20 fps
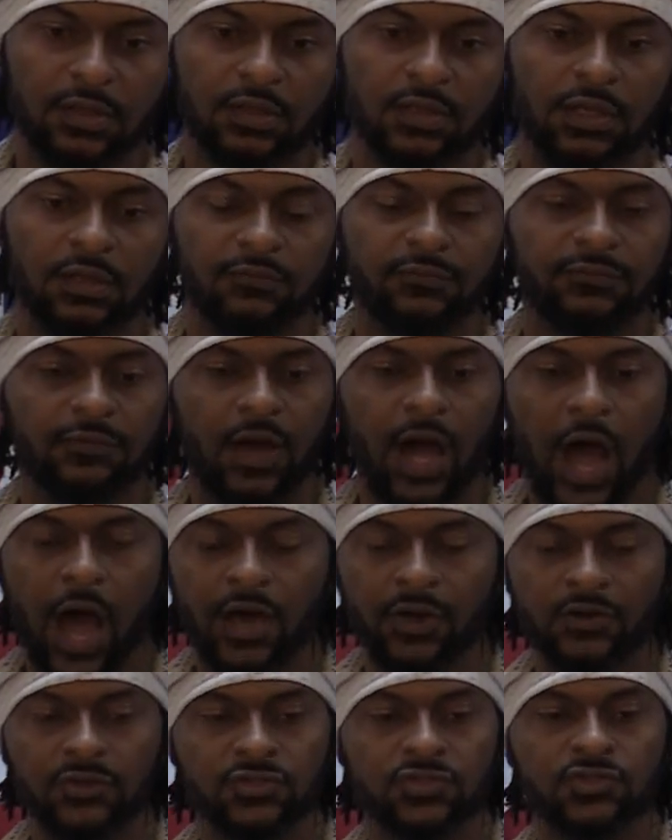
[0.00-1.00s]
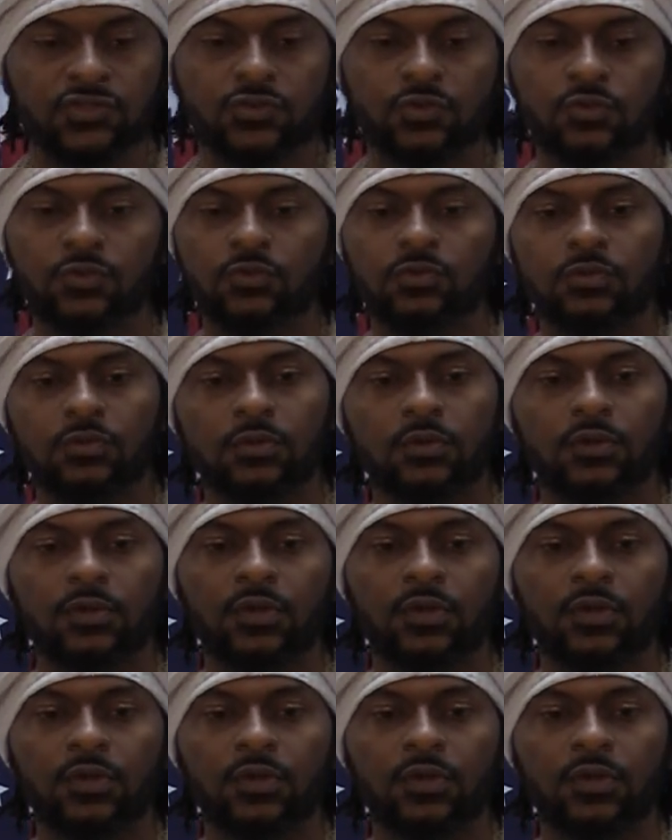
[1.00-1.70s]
Give honors to